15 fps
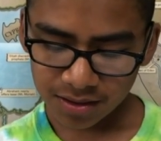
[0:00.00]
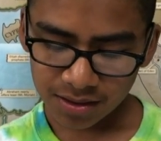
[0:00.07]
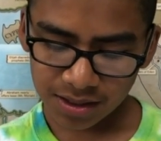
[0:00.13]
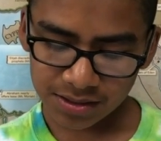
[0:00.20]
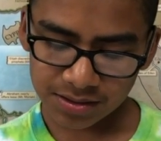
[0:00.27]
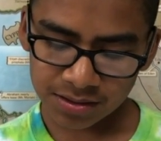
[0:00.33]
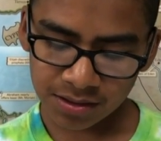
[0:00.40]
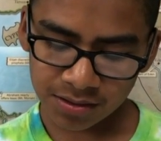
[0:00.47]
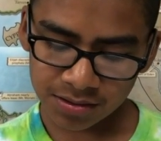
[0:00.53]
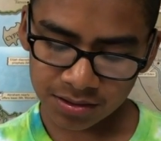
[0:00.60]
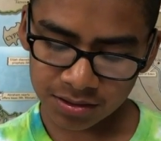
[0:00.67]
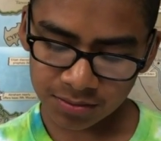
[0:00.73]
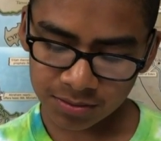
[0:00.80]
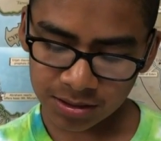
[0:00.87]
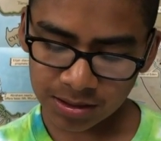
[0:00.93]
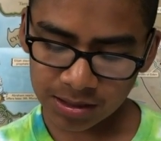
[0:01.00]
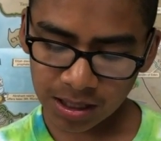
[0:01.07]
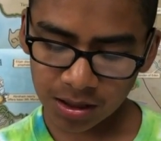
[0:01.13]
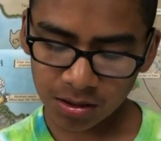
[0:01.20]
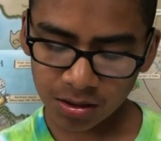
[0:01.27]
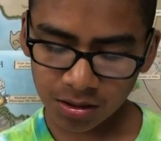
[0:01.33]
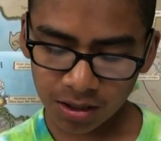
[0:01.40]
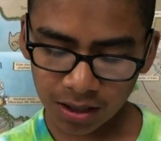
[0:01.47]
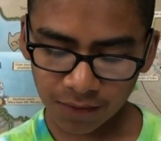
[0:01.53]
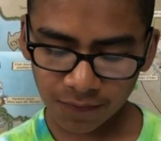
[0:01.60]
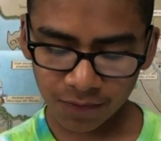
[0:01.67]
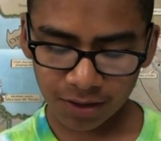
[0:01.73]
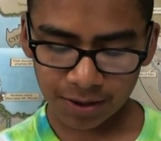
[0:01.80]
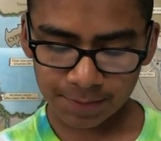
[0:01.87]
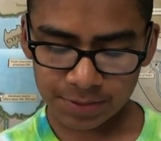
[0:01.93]
They saw something that looked like
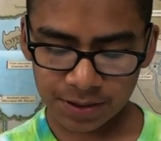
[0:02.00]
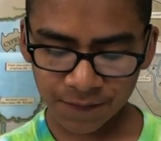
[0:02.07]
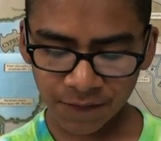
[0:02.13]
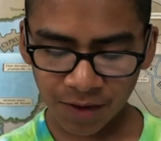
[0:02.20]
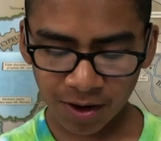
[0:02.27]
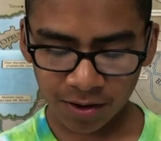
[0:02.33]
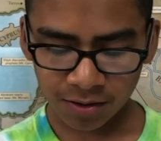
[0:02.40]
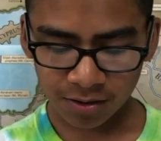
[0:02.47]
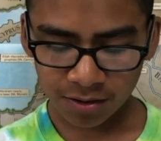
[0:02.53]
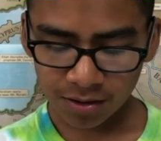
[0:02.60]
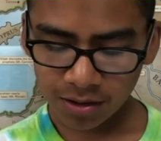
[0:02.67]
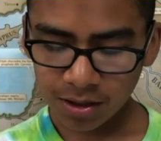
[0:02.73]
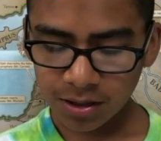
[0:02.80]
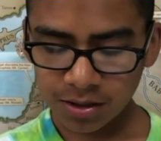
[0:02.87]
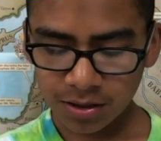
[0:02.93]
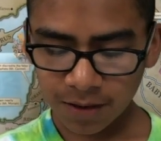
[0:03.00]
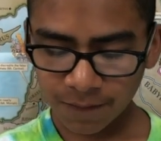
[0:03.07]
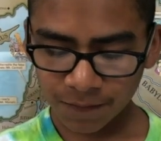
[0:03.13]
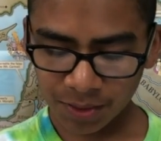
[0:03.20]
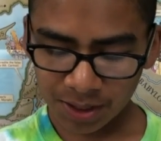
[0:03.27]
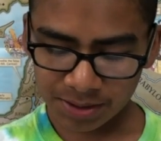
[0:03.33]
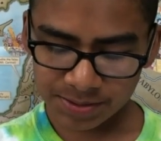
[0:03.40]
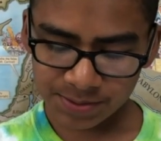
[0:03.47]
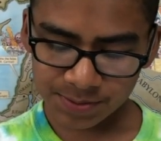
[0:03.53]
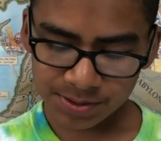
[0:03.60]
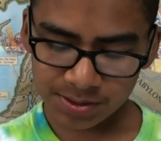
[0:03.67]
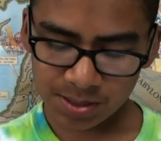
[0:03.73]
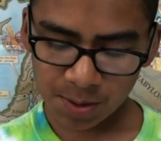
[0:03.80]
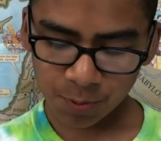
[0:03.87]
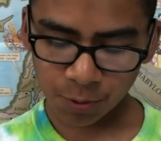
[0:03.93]
flames of fire. The flames were
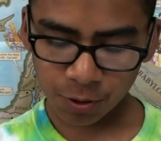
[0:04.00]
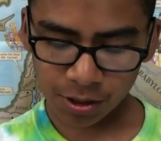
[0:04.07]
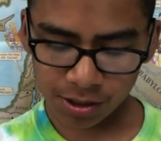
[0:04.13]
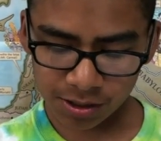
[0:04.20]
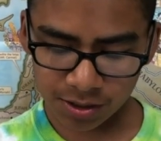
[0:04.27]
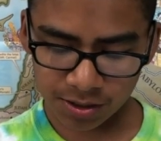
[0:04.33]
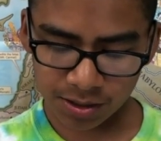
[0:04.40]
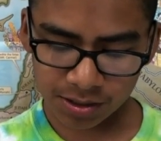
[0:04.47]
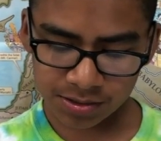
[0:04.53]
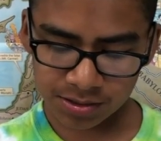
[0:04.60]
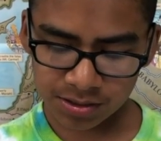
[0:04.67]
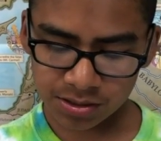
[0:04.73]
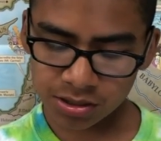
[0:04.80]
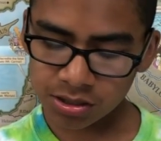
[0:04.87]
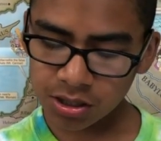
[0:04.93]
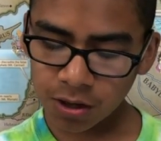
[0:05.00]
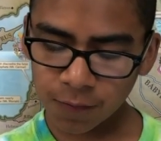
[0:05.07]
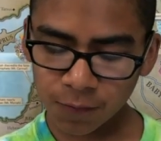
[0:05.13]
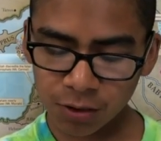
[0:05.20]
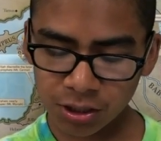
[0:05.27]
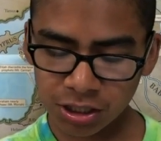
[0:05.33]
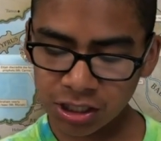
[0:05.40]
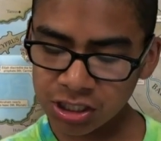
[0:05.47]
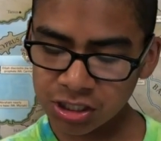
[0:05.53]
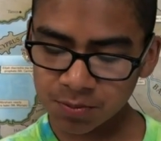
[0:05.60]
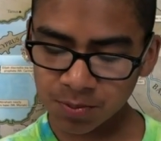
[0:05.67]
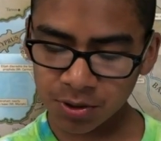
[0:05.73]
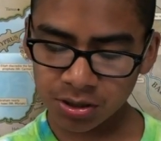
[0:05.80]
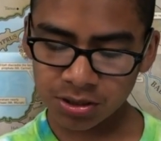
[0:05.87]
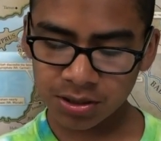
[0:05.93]
separated and stood over each
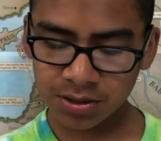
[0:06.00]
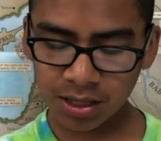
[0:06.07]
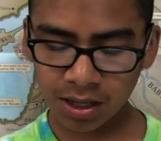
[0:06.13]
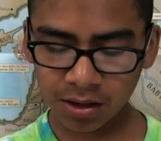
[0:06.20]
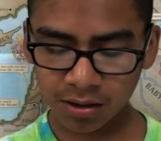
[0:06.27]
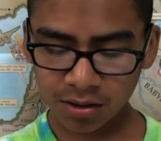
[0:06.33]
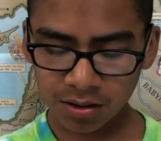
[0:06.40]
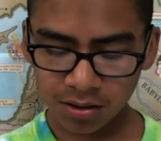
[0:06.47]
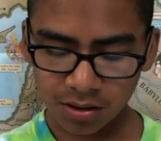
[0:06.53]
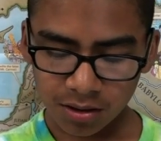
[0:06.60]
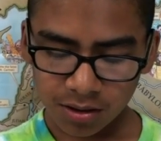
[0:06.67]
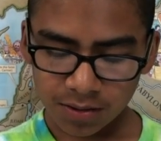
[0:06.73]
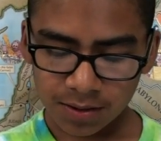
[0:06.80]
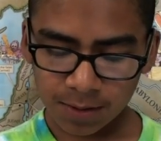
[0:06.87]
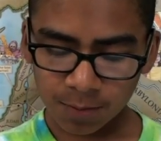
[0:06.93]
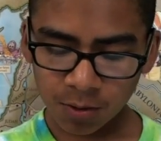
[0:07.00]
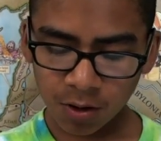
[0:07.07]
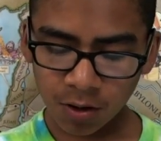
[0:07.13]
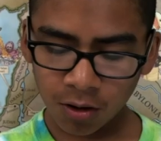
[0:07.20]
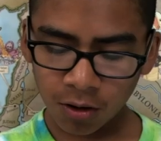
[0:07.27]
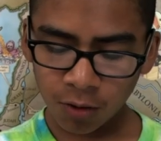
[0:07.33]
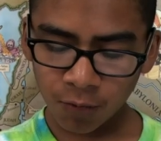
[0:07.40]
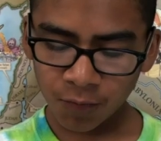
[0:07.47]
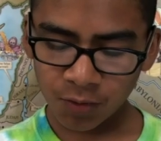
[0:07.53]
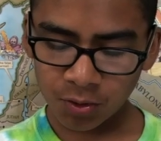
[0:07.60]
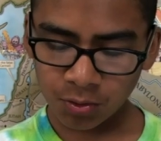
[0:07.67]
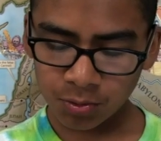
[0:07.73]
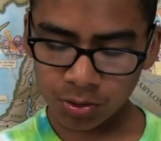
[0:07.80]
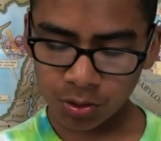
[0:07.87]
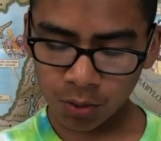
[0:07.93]
person there. They were all
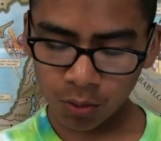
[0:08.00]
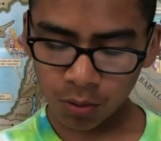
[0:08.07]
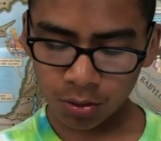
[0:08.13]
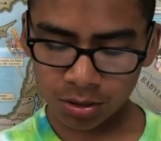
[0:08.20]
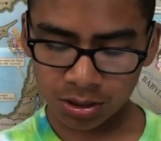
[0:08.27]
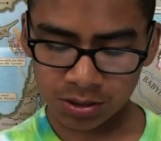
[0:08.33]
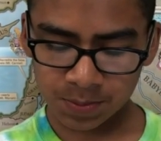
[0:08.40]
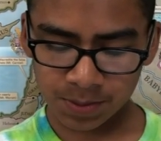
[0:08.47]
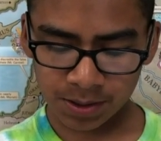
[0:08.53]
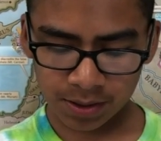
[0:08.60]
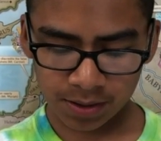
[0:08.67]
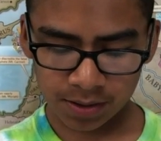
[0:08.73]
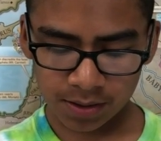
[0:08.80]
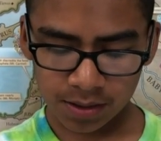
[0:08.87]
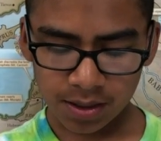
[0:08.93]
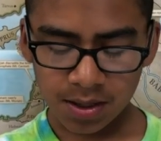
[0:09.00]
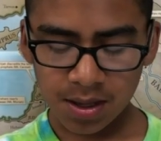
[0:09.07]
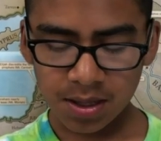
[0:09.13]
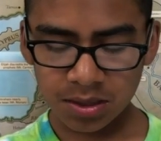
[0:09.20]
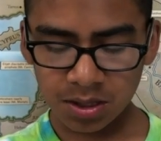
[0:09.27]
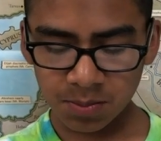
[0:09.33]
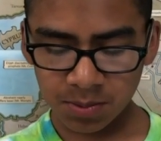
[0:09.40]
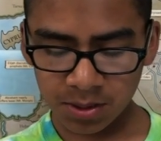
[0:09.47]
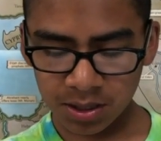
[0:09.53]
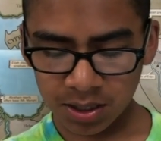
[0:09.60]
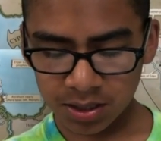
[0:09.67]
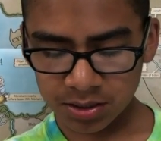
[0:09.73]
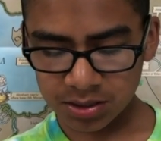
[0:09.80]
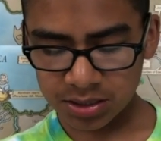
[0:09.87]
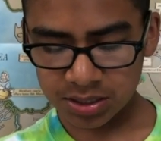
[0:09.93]
filled with the Holy Spirit, and they
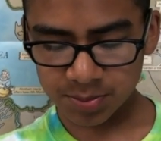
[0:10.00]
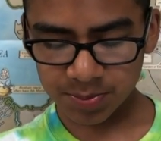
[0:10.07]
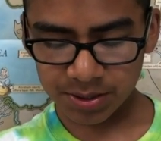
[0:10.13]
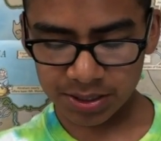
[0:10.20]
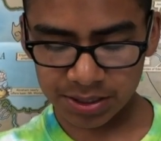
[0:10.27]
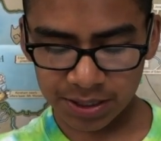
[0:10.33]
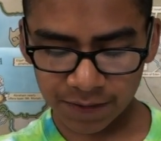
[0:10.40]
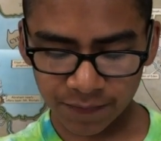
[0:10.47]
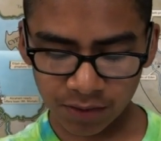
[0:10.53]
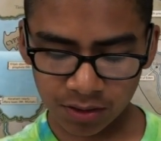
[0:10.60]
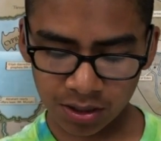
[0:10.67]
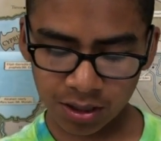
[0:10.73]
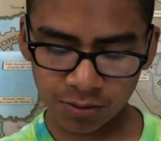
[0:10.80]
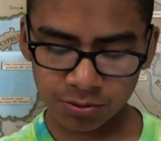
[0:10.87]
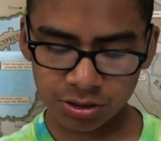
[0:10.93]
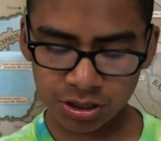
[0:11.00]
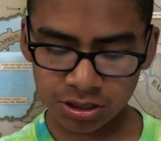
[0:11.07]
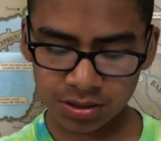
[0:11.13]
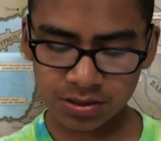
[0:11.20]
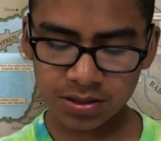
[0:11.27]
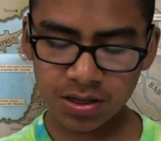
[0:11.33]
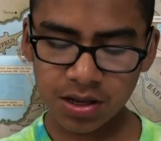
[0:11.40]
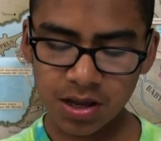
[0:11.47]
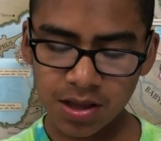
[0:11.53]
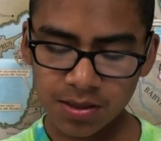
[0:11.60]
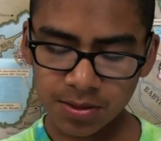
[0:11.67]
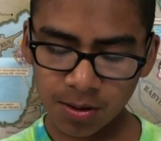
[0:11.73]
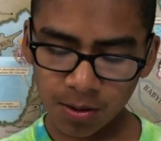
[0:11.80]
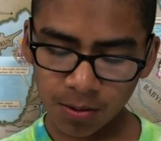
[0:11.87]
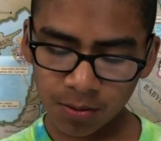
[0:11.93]
began to speak different languages.
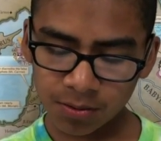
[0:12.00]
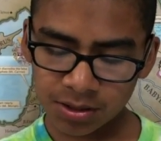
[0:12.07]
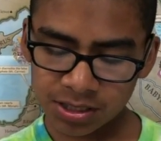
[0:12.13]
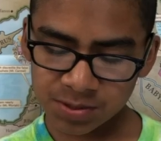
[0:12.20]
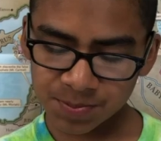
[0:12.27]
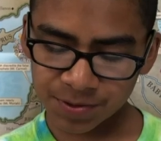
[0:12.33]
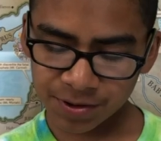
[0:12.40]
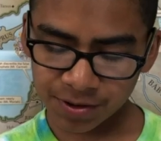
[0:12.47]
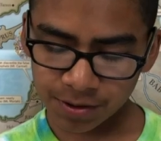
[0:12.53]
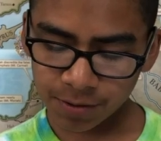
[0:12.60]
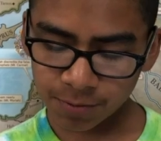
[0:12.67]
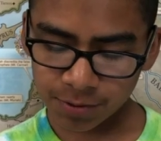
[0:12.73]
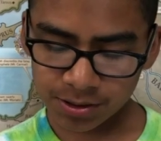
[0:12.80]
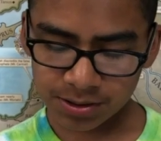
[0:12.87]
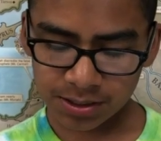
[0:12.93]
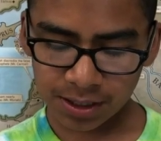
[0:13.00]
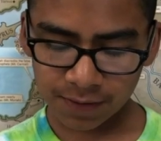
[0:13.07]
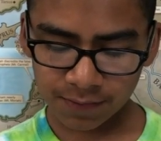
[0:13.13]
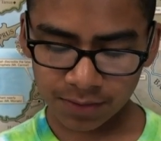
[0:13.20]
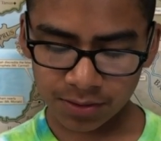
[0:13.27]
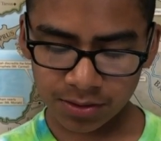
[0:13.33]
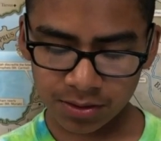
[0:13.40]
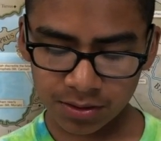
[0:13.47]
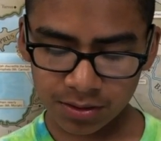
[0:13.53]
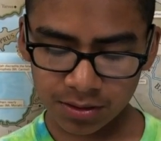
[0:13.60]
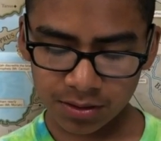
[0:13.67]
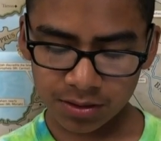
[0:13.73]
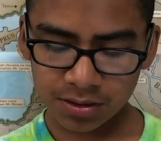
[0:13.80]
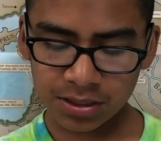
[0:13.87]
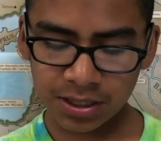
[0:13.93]
The Holy Spirit was giving
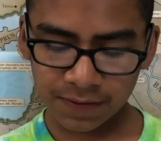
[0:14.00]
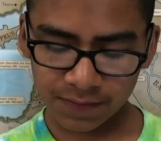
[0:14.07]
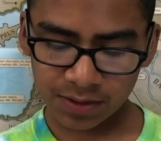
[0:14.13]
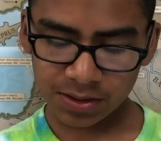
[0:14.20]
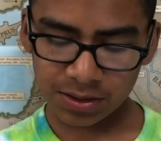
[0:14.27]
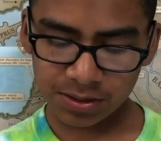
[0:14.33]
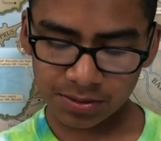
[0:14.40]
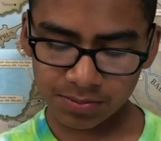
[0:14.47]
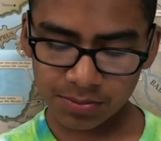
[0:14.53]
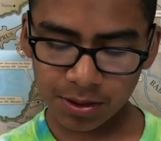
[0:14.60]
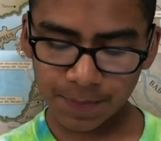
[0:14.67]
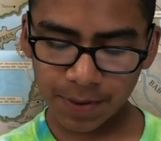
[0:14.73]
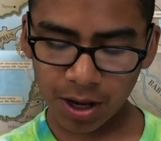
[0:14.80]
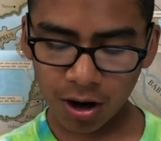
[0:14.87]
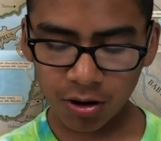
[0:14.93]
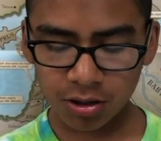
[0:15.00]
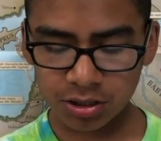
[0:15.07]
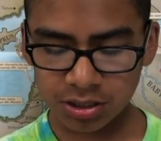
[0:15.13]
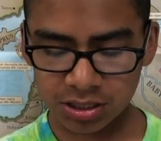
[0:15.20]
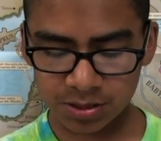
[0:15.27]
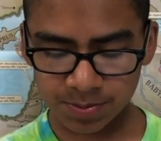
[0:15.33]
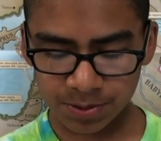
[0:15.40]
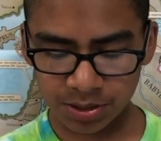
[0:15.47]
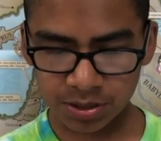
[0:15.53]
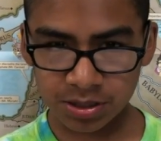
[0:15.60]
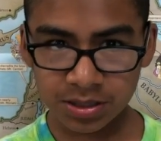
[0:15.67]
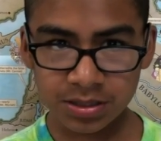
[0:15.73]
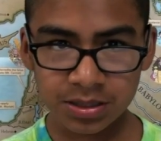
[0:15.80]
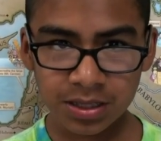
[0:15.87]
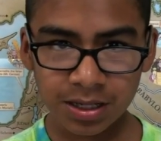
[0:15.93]
them the power to speak
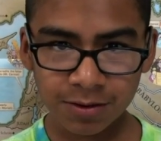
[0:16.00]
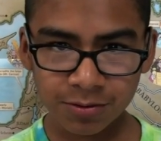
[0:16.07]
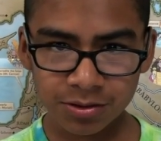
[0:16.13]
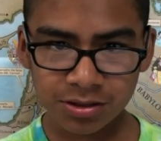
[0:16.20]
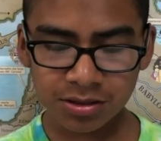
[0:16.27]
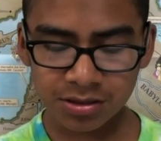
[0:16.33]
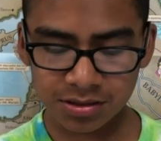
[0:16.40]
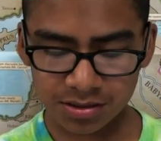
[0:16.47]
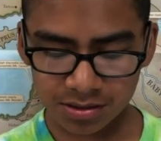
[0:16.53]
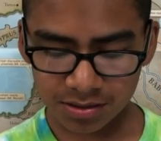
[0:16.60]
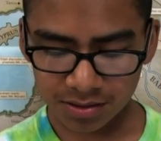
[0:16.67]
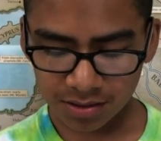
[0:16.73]
these languages.